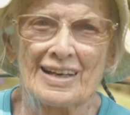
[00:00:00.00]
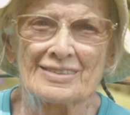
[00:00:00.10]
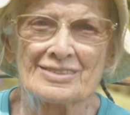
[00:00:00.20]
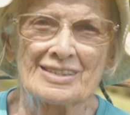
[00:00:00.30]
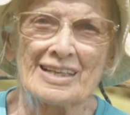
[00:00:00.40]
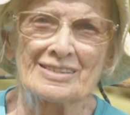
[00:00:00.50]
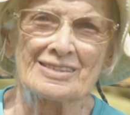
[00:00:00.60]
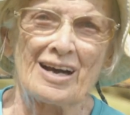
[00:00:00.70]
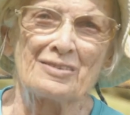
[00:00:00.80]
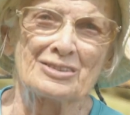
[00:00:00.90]
And
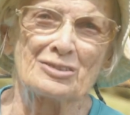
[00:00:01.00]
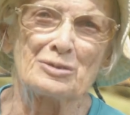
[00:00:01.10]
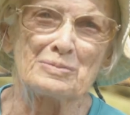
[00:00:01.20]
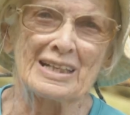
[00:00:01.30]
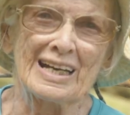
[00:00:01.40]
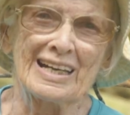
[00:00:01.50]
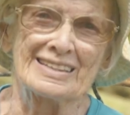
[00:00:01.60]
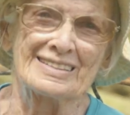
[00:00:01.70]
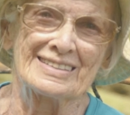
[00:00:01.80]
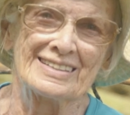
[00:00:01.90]
that's how it all
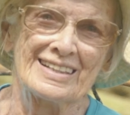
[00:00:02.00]
began.